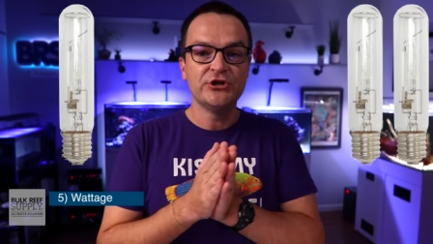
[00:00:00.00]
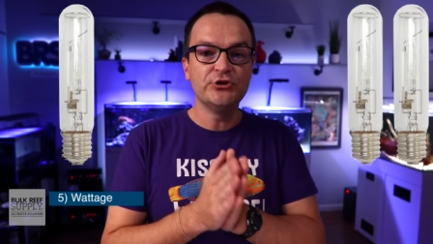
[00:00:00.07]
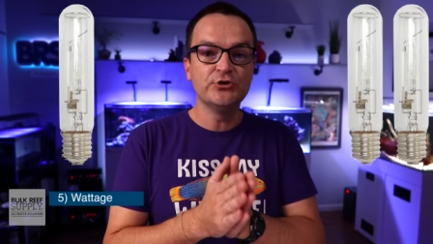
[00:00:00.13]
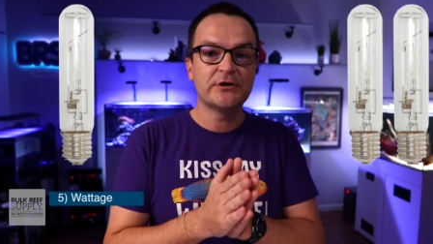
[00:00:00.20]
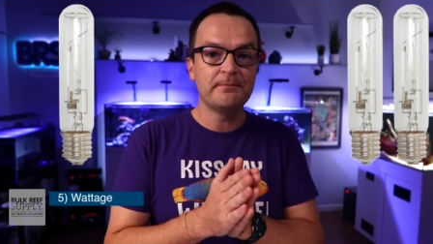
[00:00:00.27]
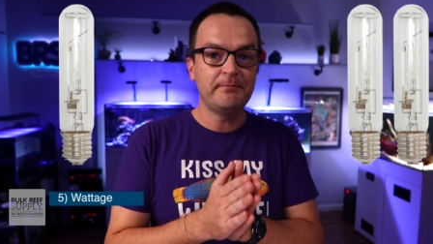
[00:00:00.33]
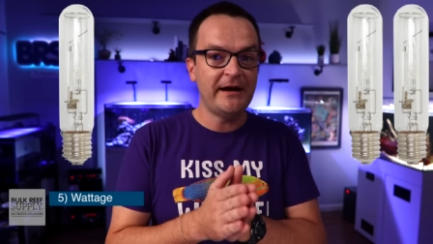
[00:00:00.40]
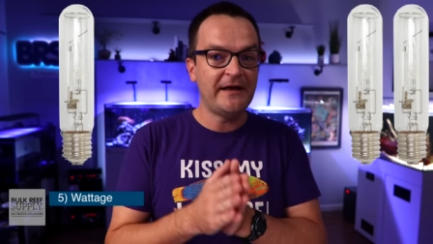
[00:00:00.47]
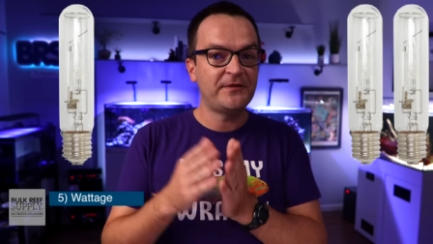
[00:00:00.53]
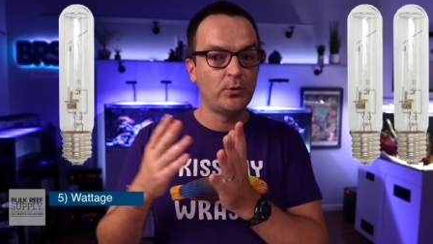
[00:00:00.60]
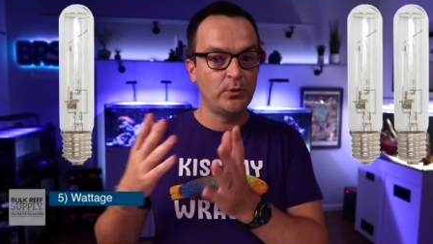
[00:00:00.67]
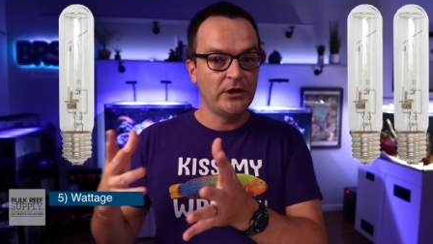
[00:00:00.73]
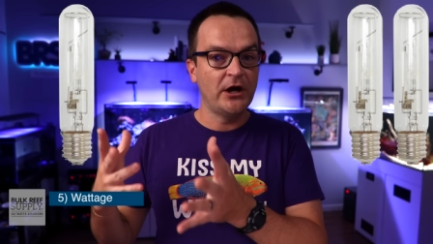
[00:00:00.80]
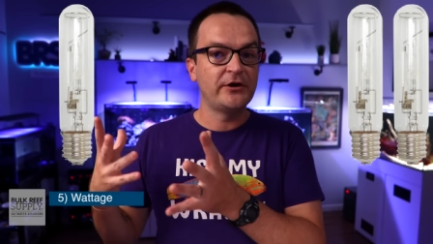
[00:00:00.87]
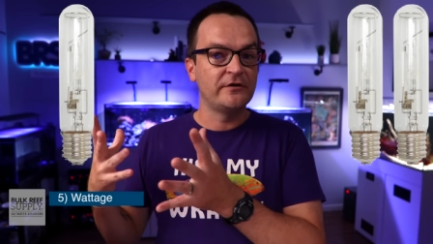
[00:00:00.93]
you can bet the
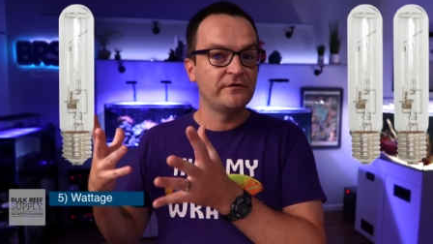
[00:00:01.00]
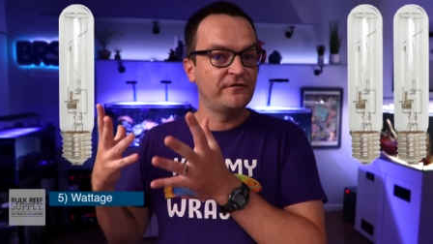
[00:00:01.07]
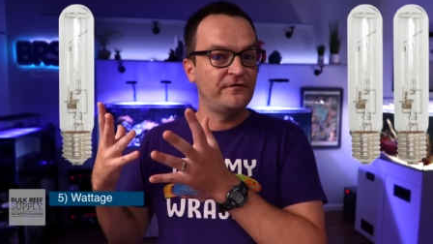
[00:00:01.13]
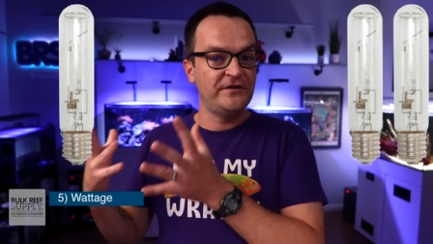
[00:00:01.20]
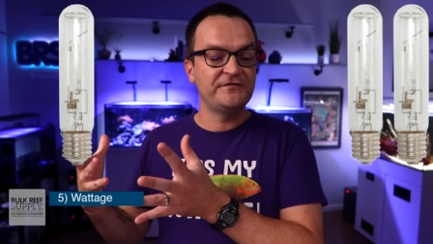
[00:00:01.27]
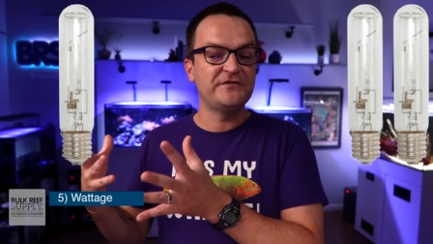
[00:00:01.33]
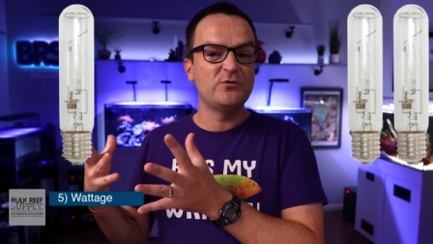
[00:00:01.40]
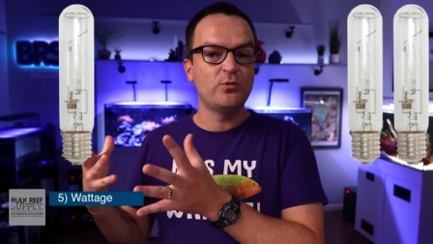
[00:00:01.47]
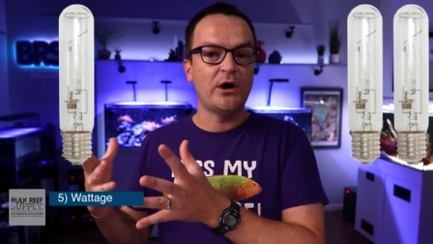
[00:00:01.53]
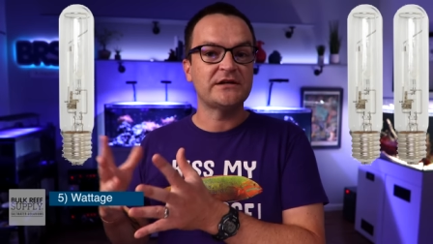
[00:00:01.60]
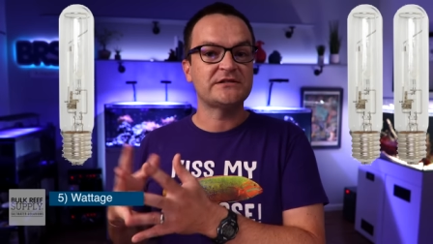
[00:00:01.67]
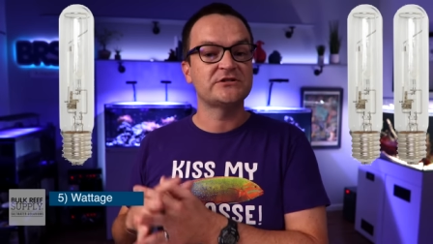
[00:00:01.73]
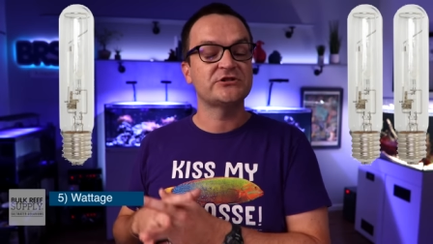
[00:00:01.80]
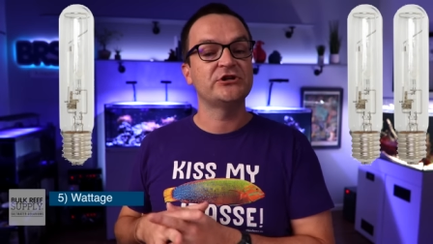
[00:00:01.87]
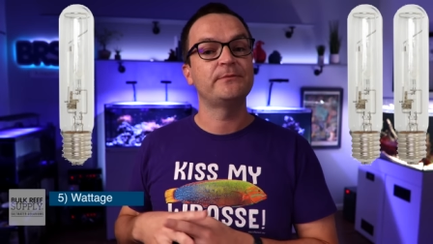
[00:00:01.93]
150
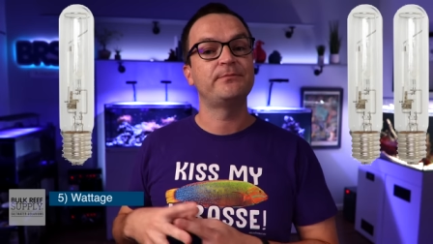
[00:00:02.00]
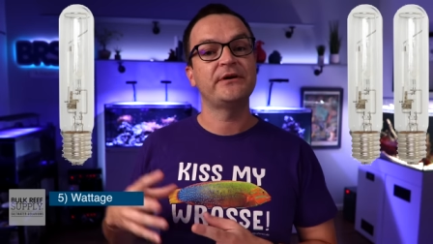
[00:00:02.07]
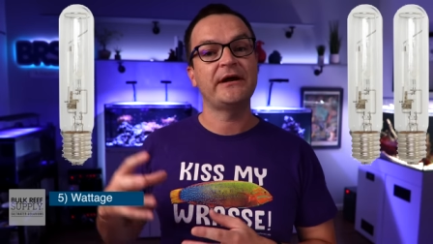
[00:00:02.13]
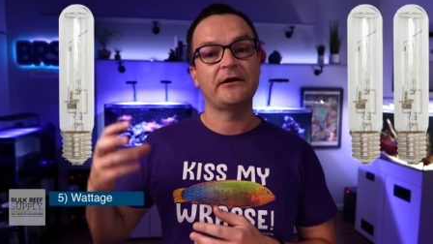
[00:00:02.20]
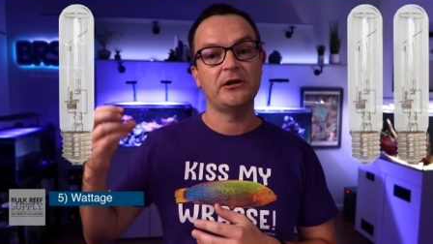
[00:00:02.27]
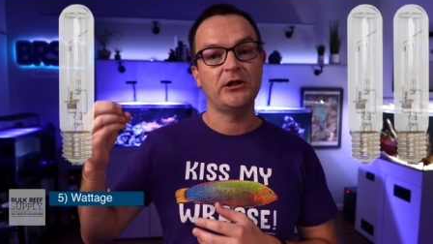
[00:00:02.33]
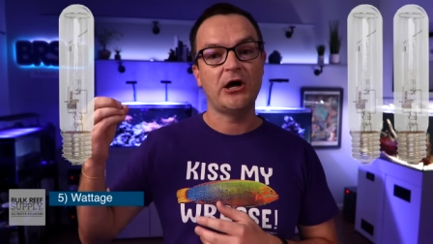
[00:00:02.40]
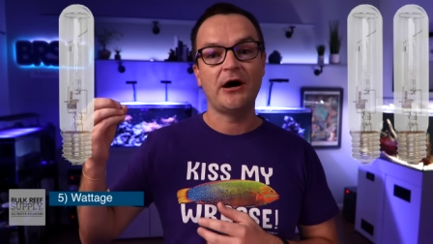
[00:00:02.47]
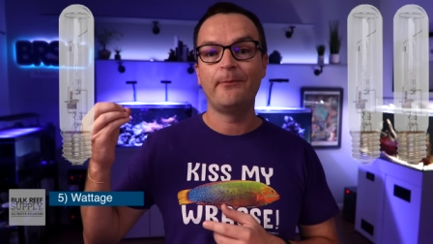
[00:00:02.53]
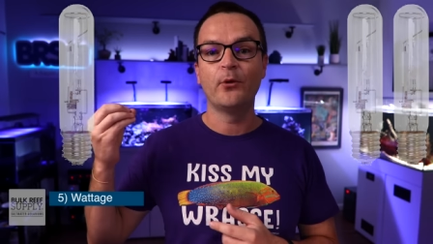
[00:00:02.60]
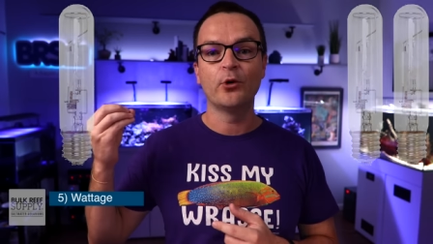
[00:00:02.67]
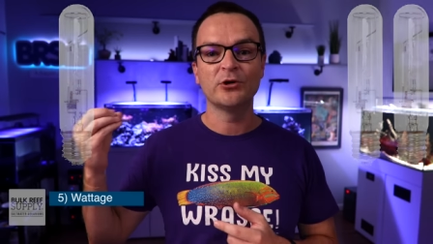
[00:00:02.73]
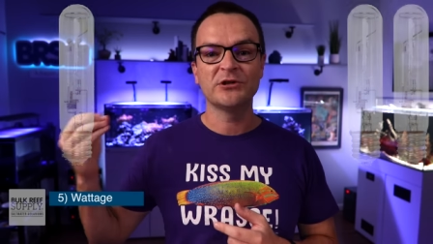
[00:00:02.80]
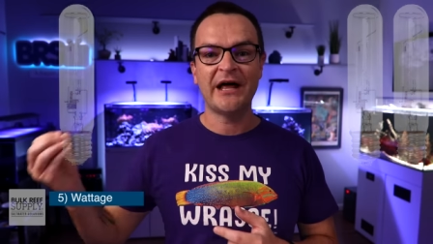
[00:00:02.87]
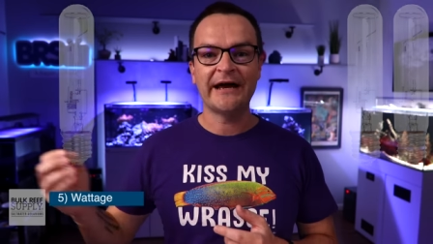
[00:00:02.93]
watts is going to put out a lot
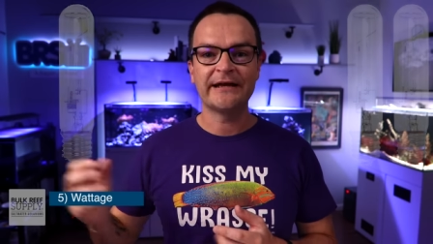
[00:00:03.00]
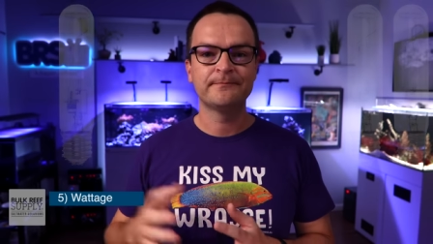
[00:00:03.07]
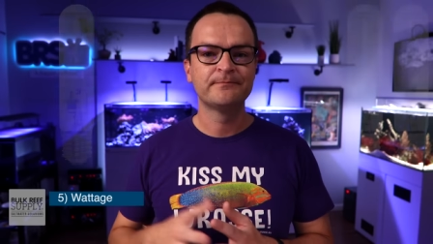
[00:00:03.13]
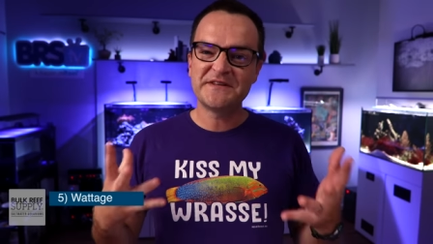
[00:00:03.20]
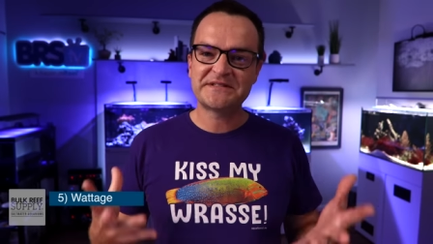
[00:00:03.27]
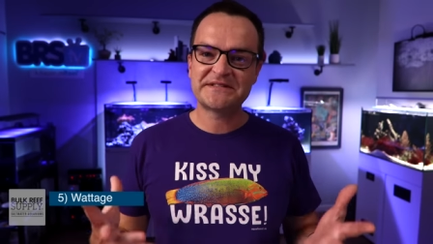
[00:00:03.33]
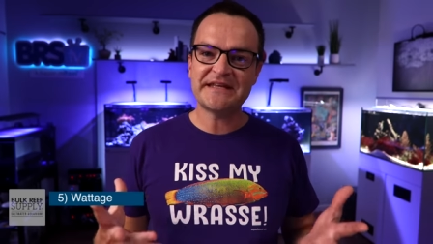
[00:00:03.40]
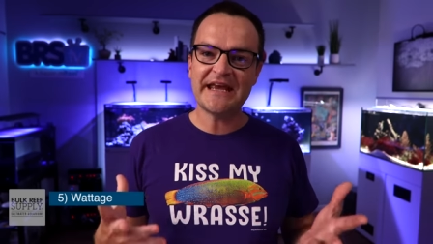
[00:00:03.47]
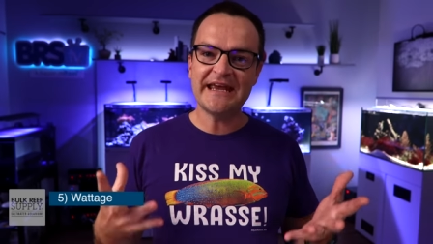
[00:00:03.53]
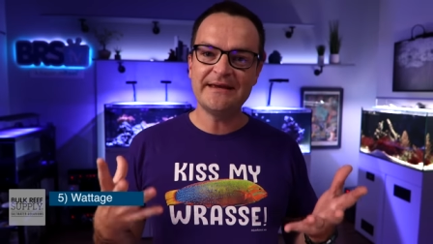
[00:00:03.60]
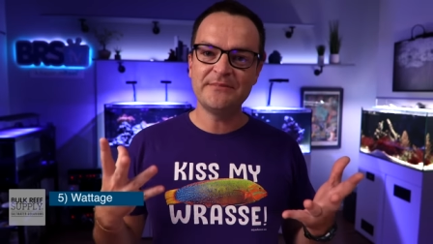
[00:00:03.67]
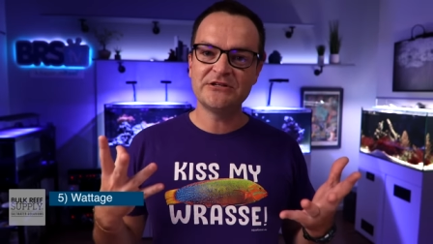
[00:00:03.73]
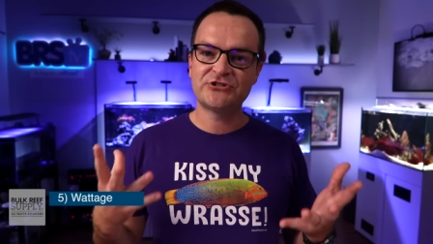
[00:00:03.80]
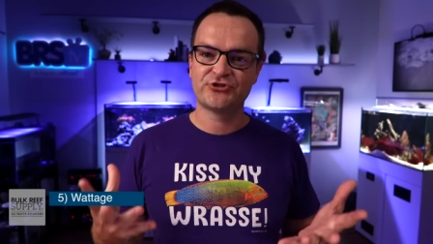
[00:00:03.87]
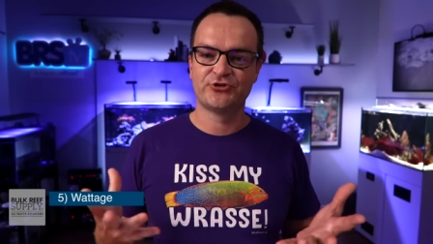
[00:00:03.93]
more light. The same
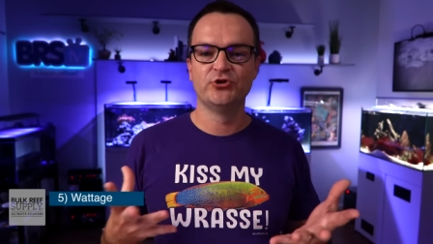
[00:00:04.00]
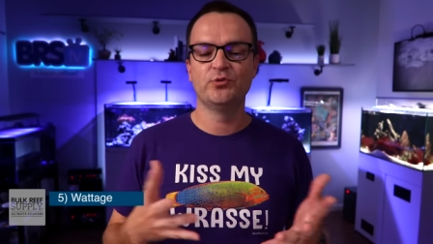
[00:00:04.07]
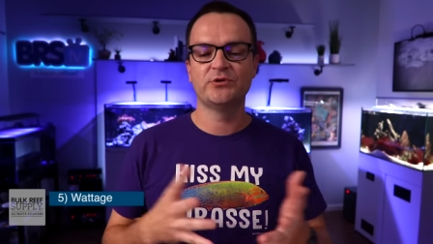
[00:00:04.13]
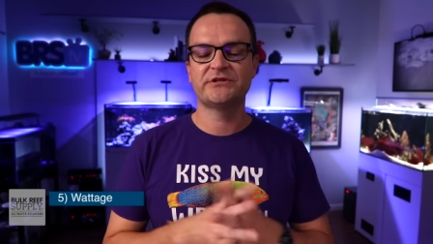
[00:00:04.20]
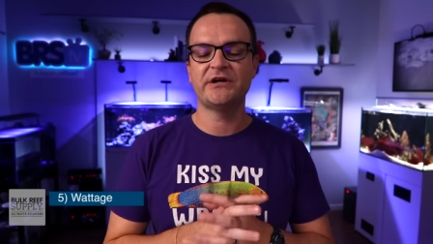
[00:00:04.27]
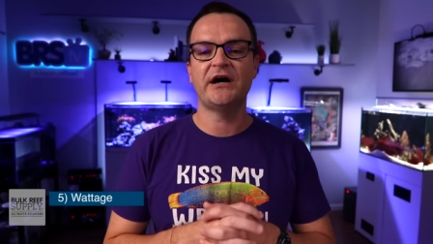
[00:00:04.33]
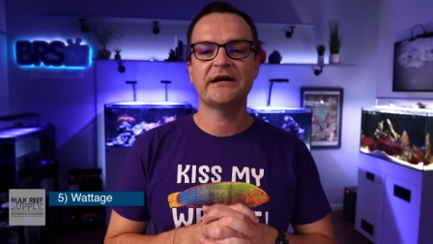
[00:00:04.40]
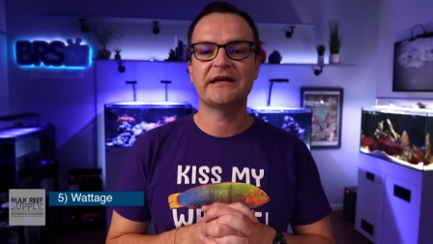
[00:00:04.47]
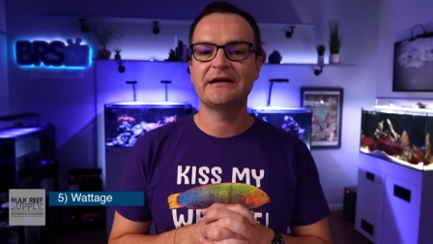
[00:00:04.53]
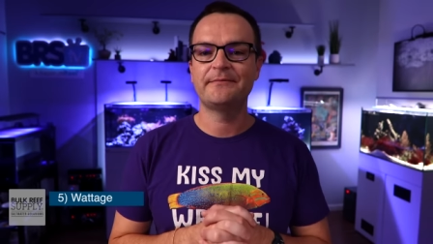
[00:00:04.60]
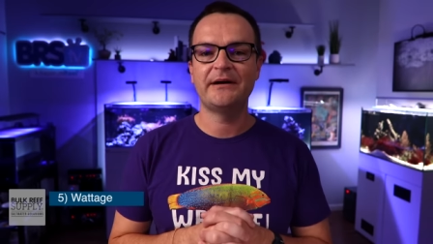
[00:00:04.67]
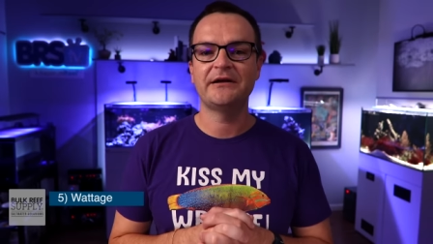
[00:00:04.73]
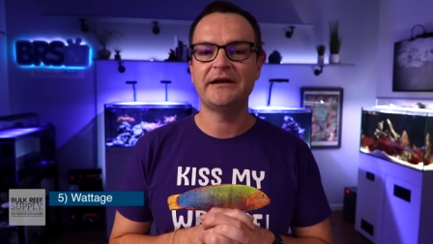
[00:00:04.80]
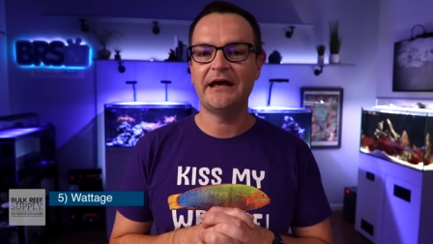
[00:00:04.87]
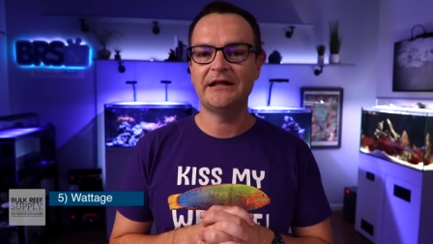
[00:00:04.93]
is true when talking
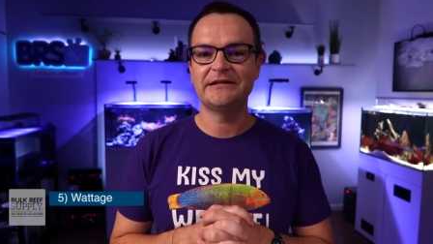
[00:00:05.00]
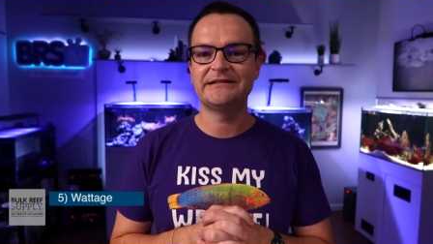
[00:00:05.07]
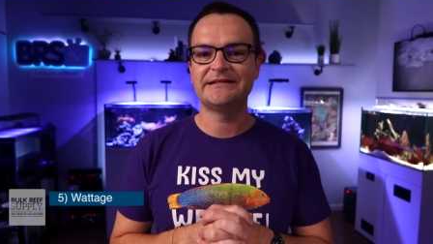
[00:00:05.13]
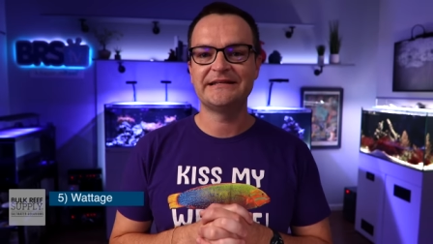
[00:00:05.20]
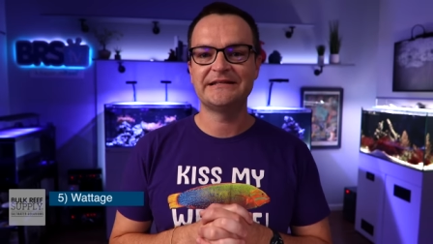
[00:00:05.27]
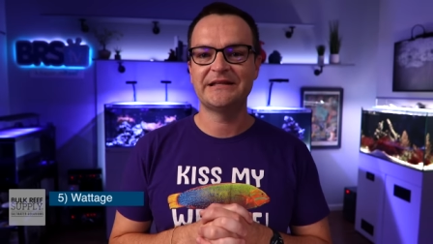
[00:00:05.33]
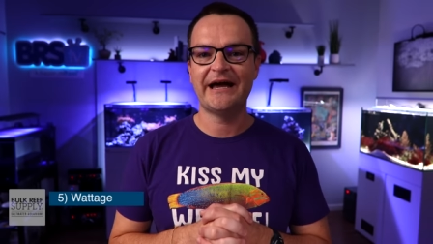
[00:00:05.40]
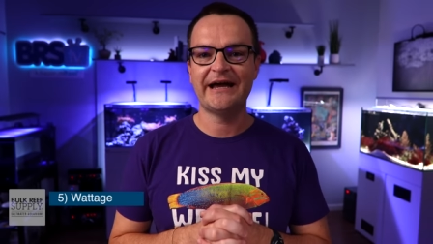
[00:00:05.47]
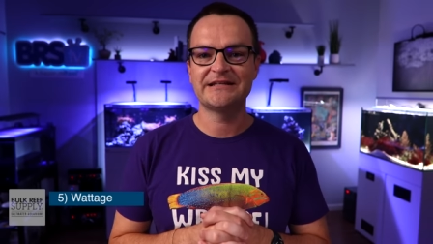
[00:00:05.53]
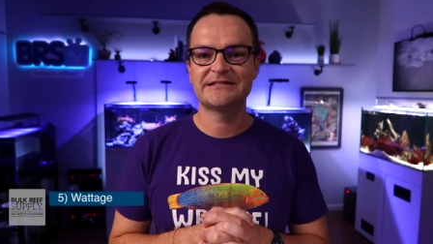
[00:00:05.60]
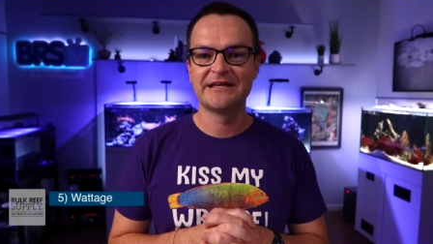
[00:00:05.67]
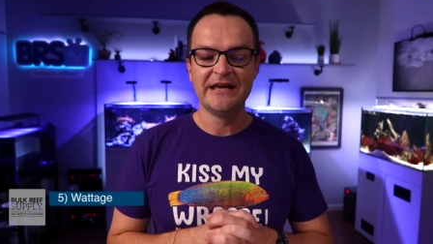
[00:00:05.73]
about LED lights.